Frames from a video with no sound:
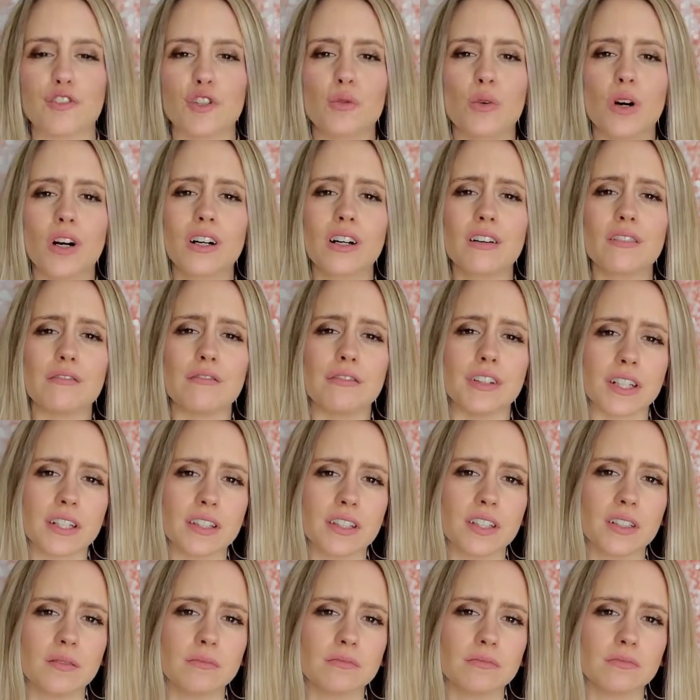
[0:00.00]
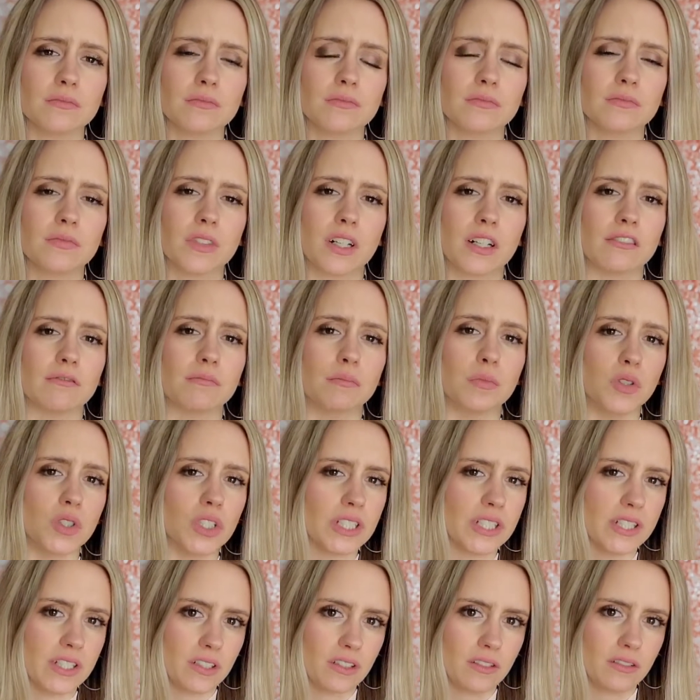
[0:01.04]
you are a victim of
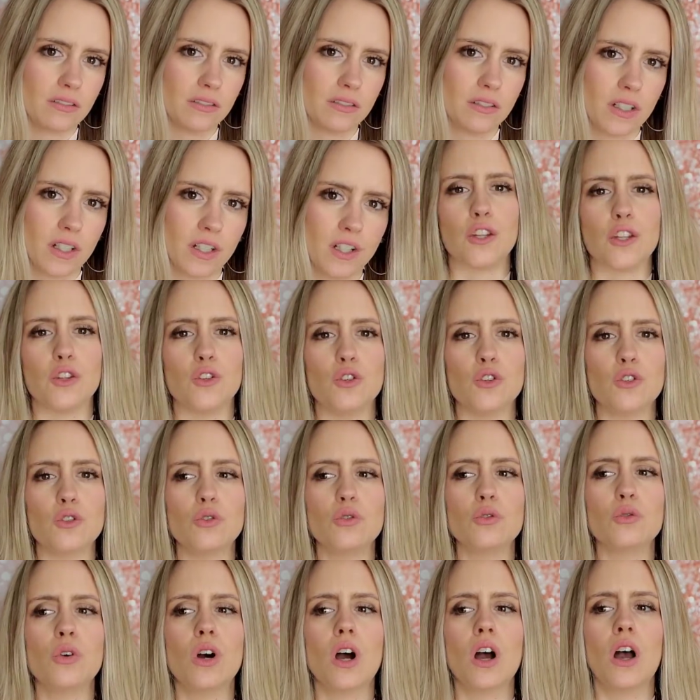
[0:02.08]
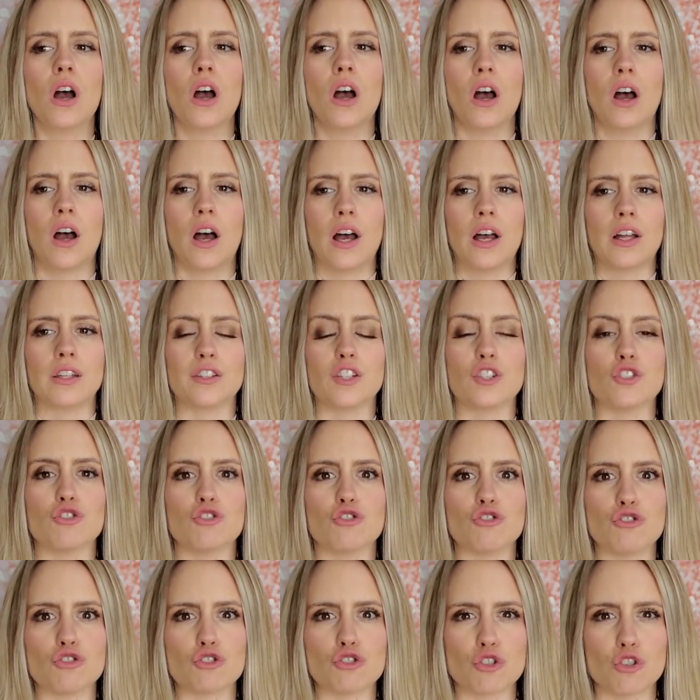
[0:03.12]
bullying, you
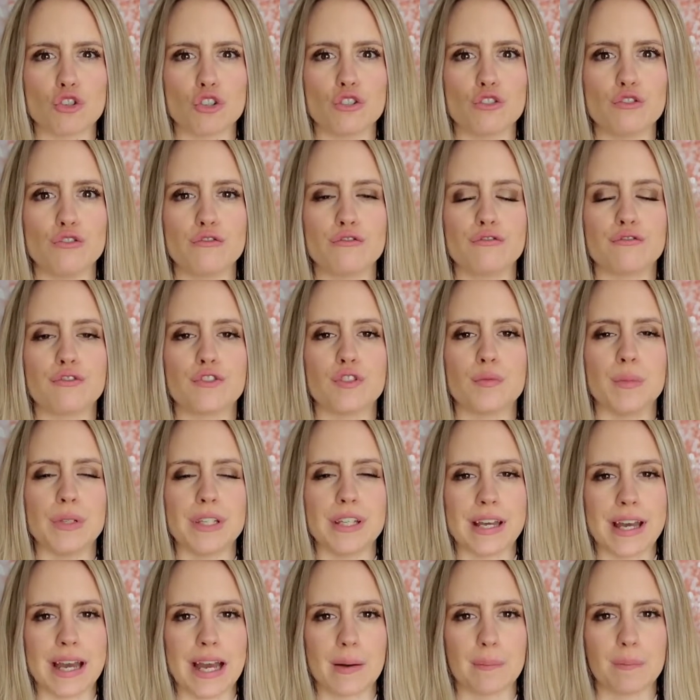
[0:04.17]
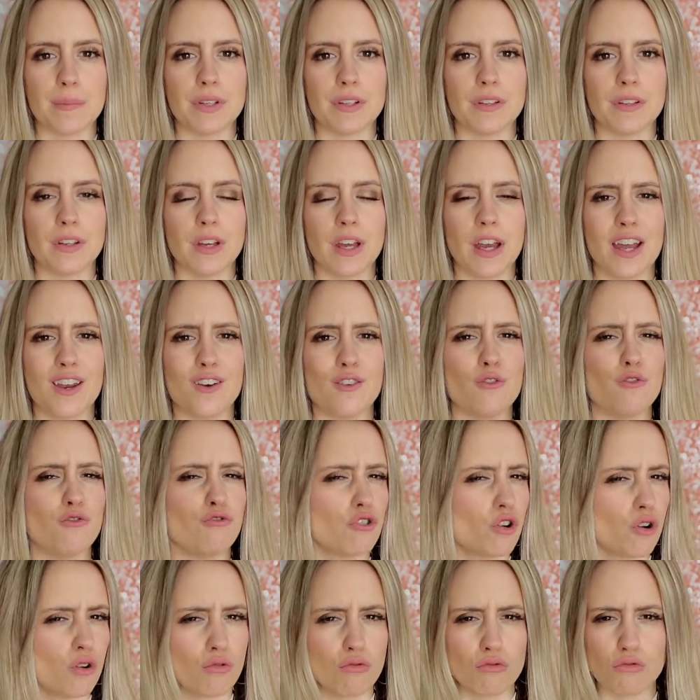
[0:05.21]
deserve to be happy, and
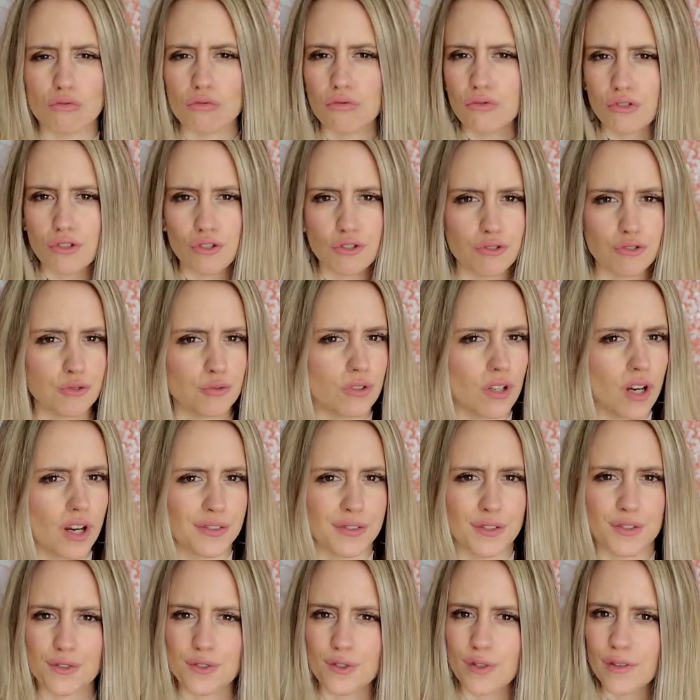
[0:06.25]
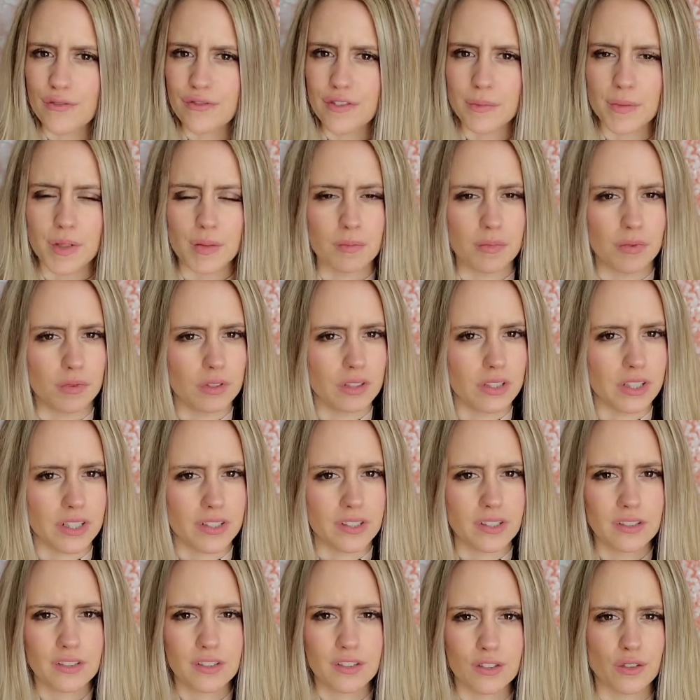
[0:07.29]
no, you do not deserve to be bullied.
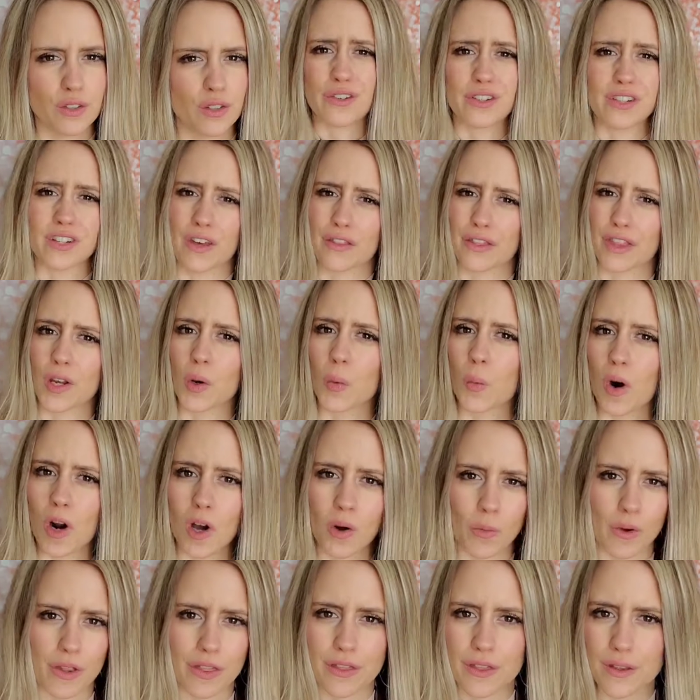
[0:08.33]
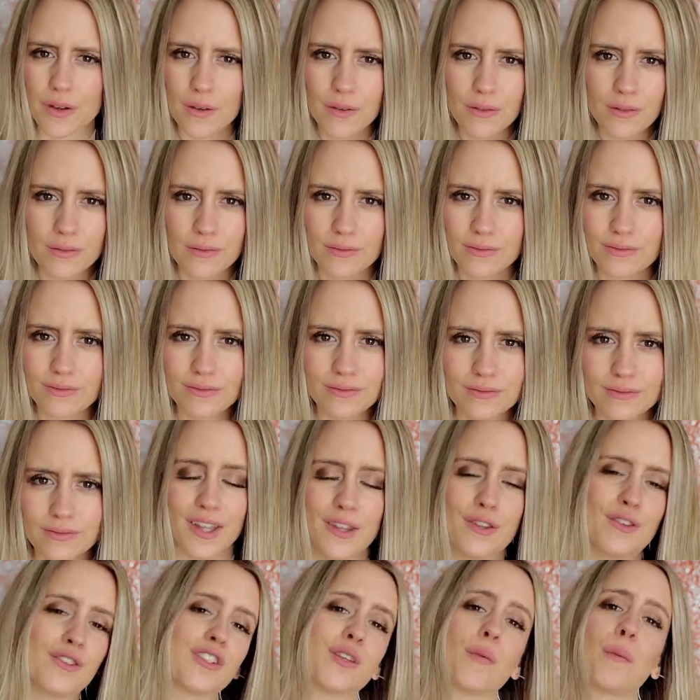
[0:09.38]
There's nothing wrong with you.
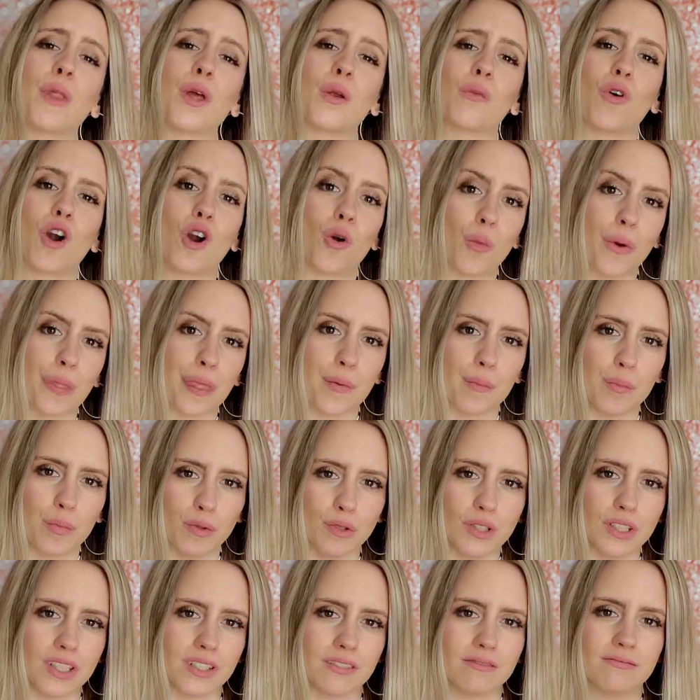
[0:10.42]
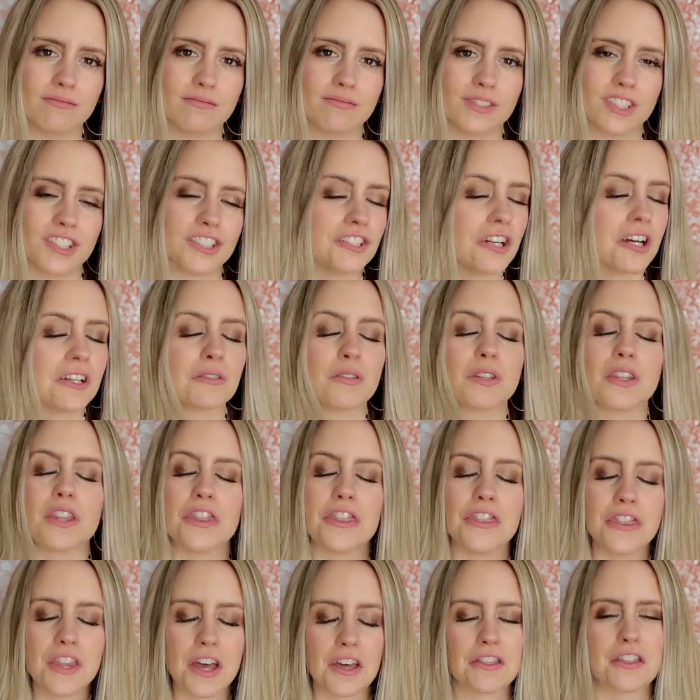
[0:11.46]
There's something wrong with the bully. There's
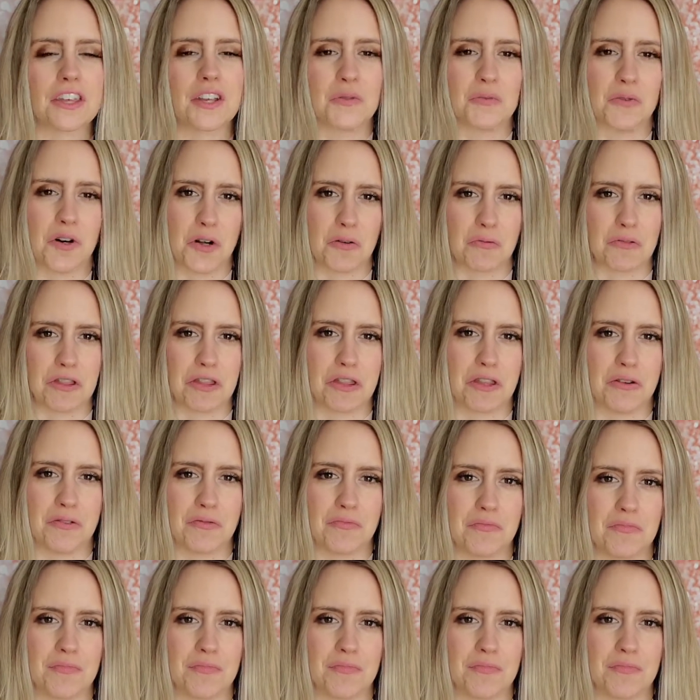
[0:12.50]
nothing wrong with you.